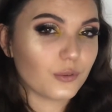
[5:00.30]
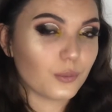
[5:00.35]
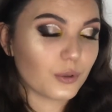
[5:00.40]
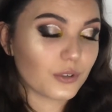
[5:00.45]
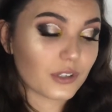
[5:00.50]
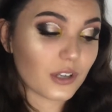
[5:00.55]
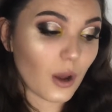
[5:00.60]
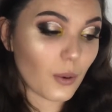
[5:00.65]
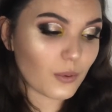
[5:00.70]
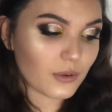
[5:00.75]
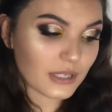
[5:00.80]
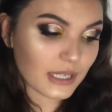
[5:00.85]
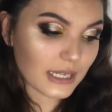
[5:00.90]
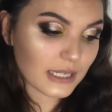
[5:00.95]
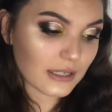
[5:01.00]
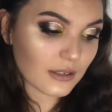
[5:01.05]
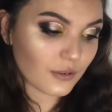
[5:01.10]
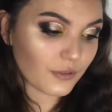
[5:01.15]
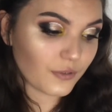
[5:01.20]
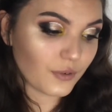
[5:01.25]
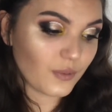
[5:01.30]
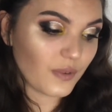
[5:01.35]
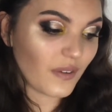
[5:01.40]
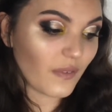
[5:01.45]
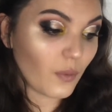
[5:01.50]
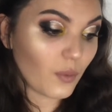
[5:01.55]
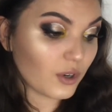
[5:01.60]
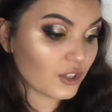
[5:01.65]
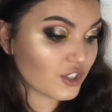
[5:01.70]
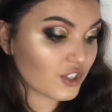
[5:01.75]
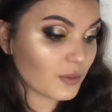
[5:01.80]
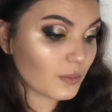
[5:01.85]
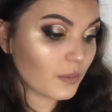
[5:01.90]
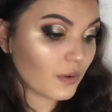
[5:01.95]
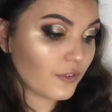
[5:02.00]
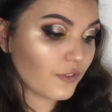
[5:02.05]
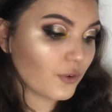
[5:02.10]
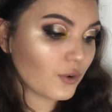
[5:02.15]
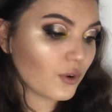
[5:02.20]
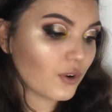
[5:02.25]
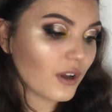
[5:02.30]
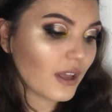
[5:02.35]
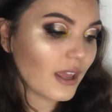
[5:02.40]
what Star Wars is, or if you've never watched them before.